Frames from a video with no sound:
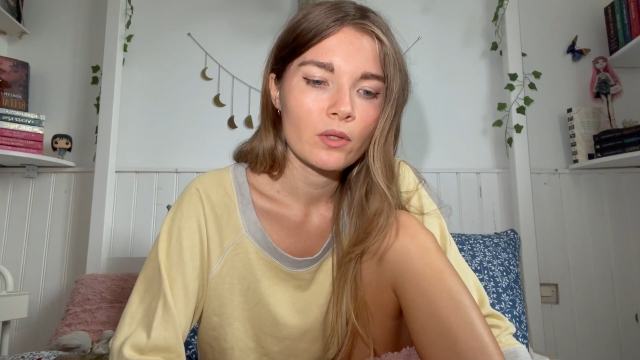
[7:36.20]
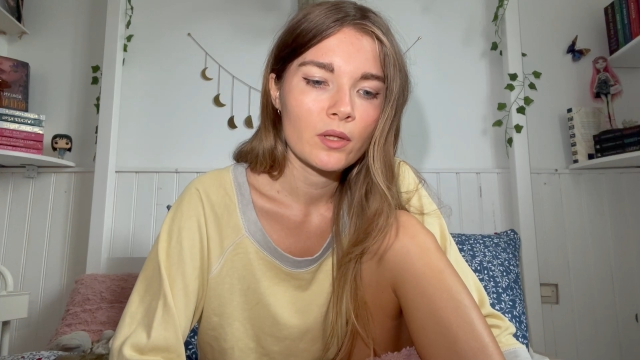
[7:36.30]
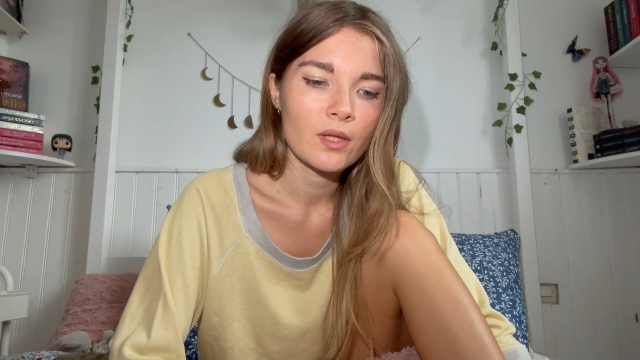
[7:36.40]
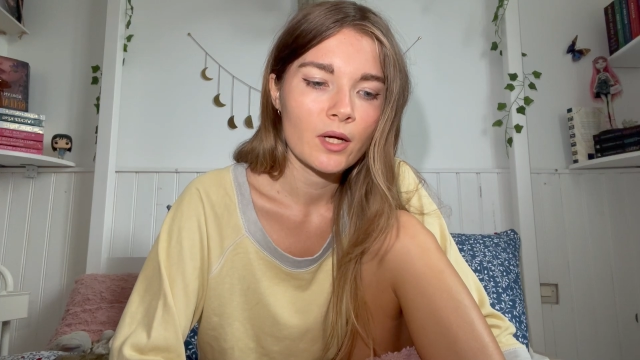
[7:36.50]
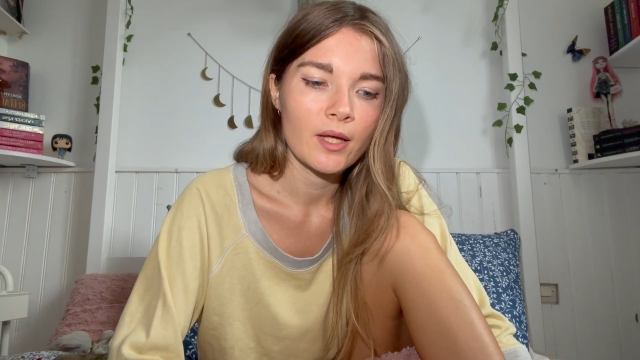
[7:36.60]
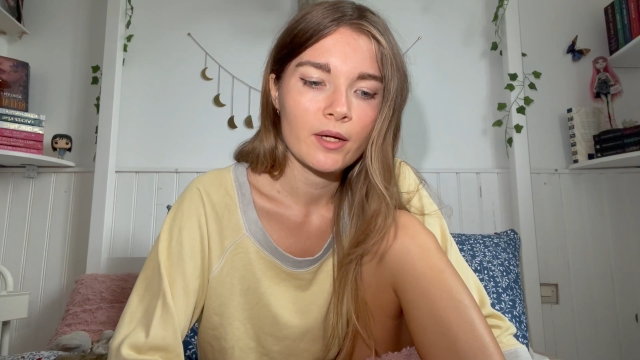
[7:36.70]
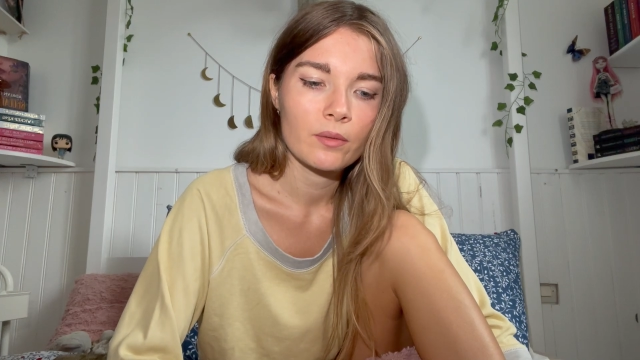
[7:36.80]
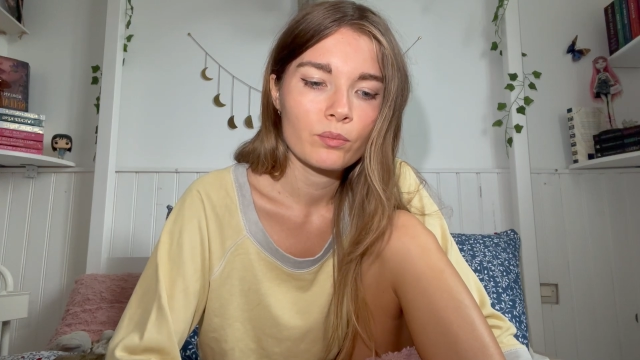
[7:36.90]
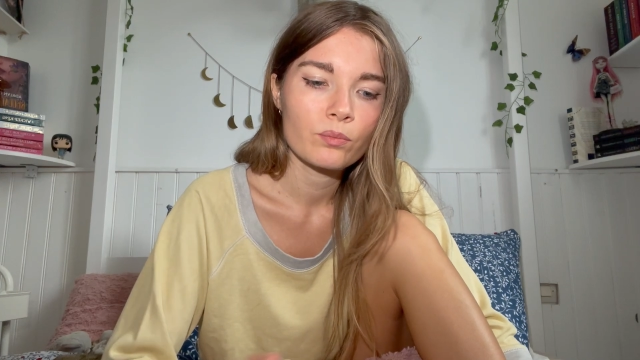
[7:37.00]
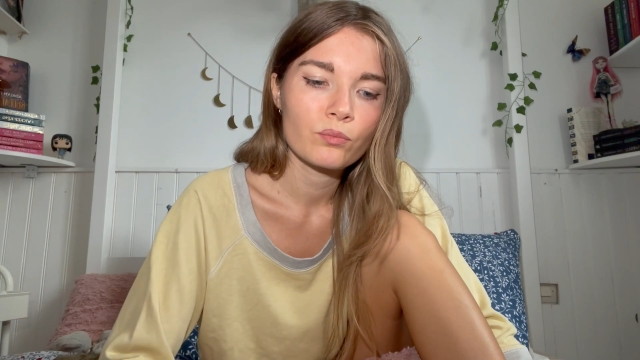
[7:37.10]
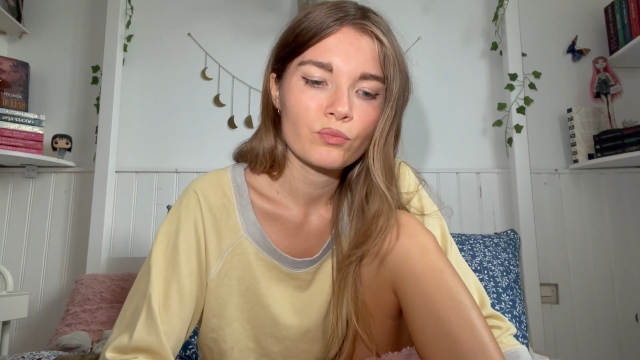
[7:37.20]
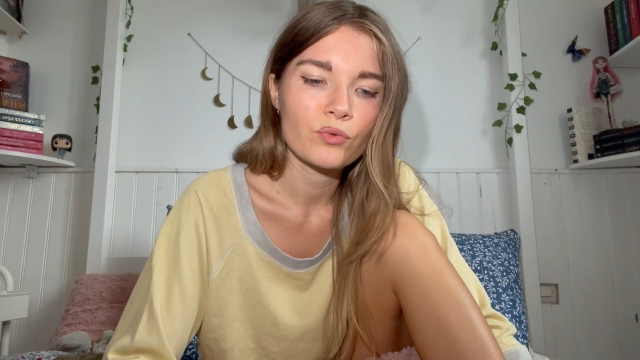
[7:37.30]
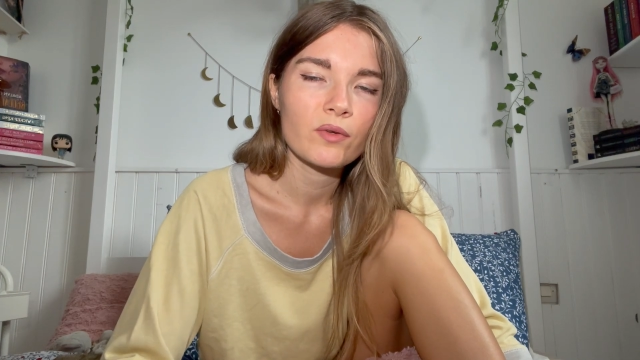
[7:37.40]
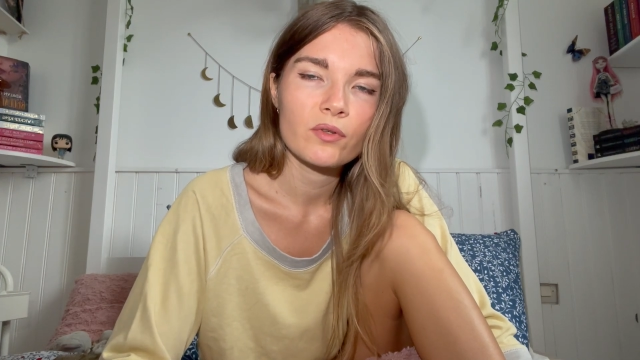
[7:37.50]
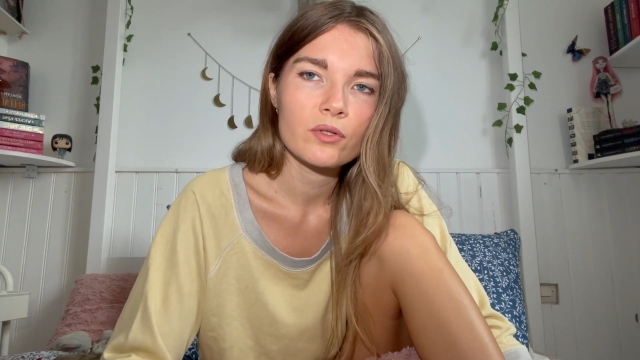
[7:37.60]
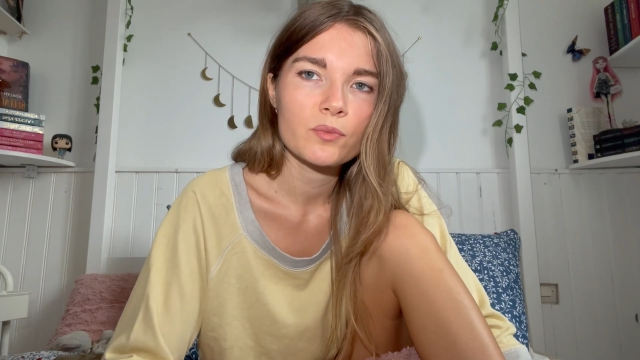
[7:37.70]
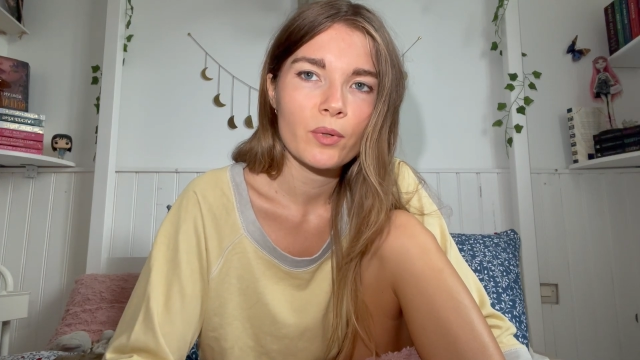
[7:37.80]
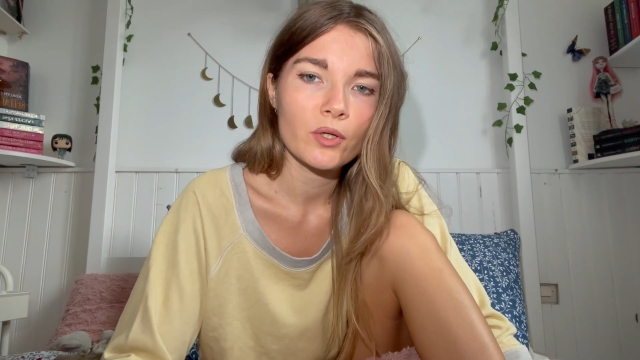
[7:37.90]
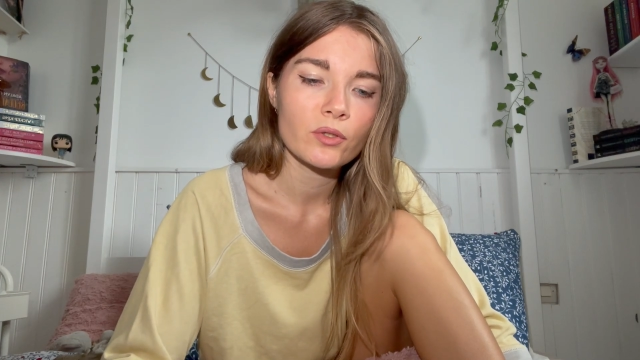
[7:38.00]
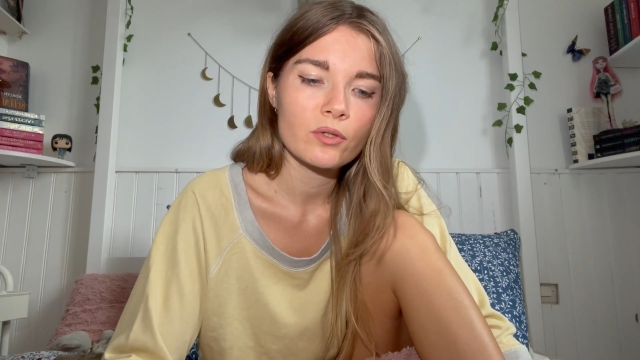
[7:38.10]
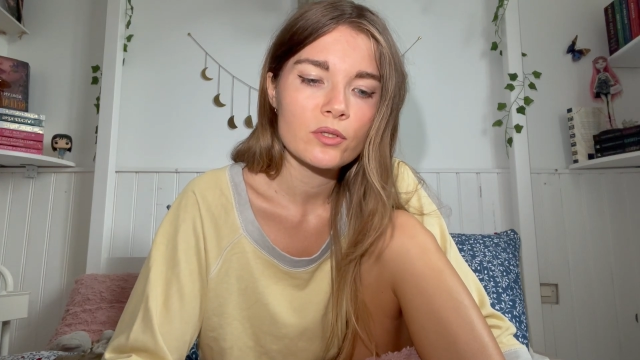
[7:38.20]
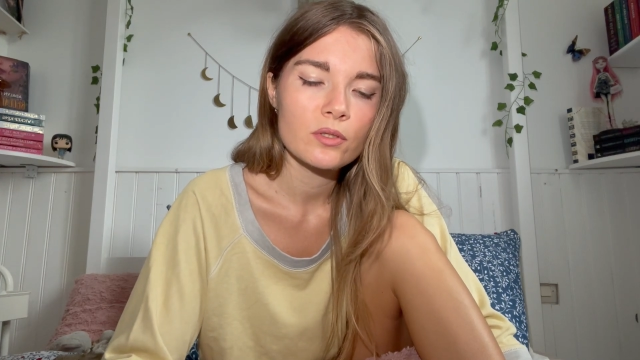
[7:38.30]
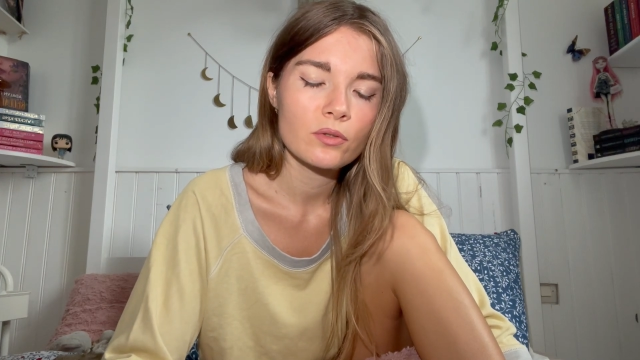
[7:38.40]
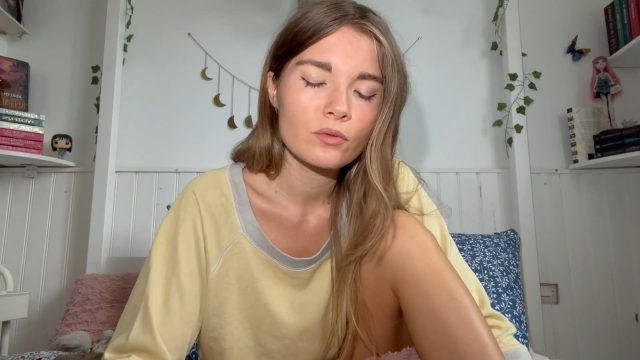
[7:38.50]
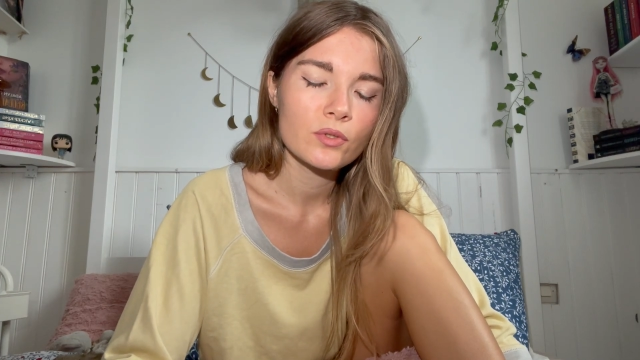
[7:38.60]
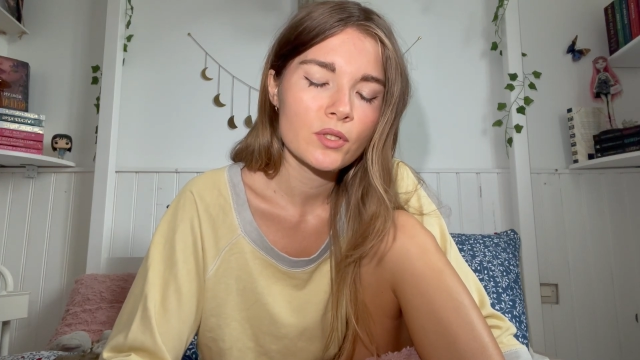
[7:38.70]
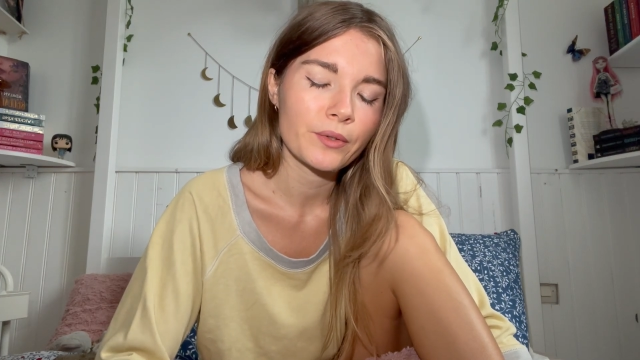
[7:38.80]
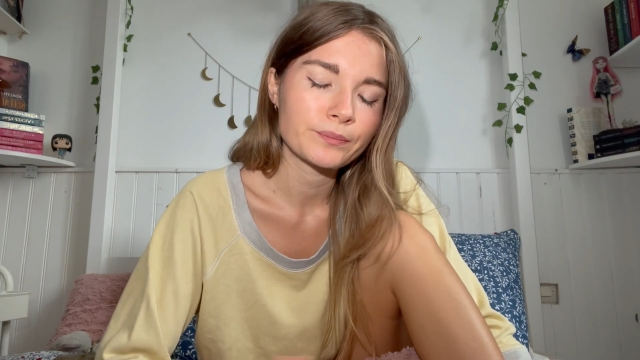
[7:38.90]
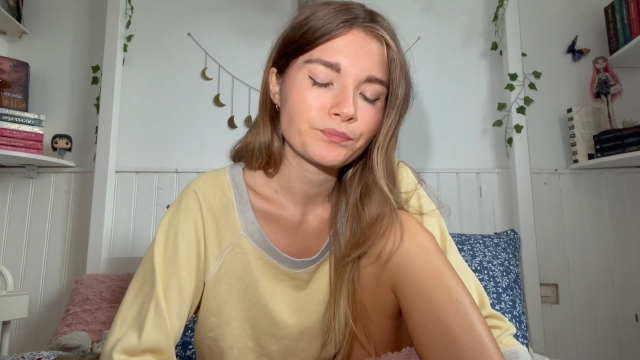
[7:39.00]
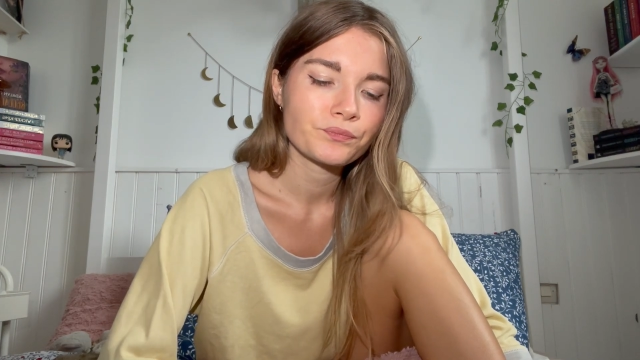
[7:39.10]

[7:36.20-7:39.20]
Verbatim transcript: their like previous partners too. So